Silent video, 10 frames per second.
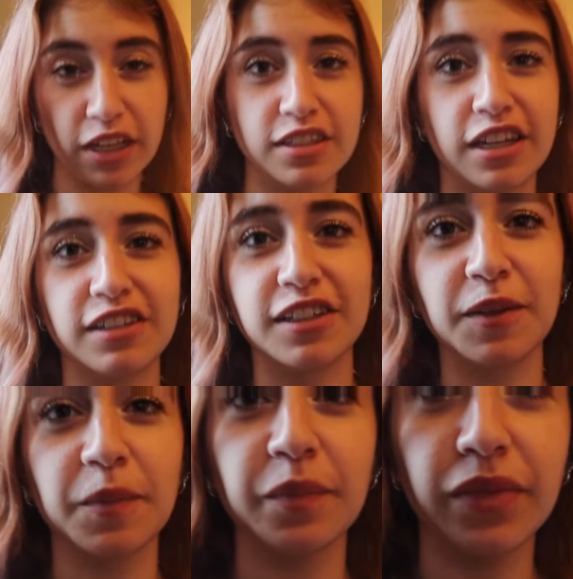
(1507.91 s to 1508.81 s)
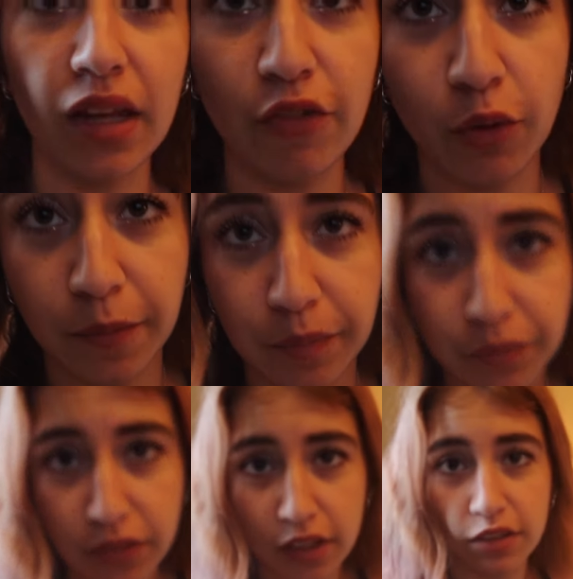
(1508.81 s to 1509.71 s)
let's taste it. Everyone,
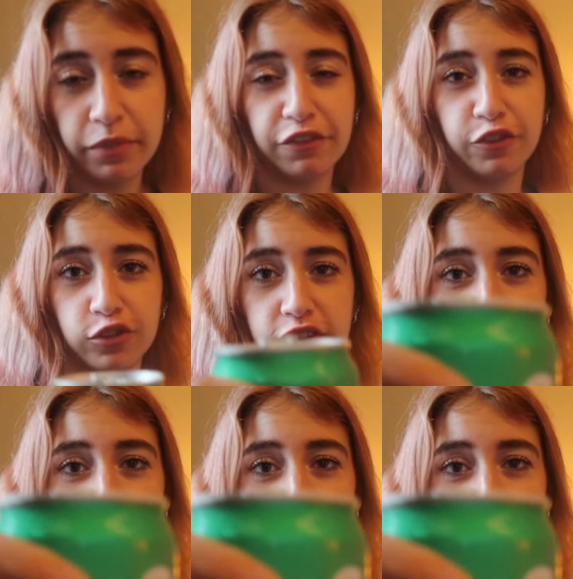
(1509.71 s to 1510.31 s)
my first